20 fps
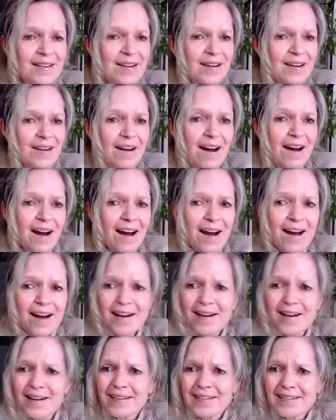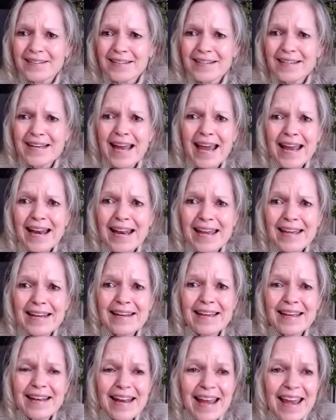ah, Canadian. Well, I,
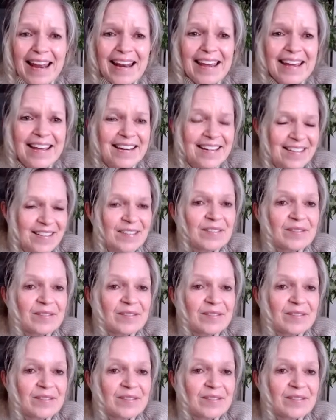Canadian. I think if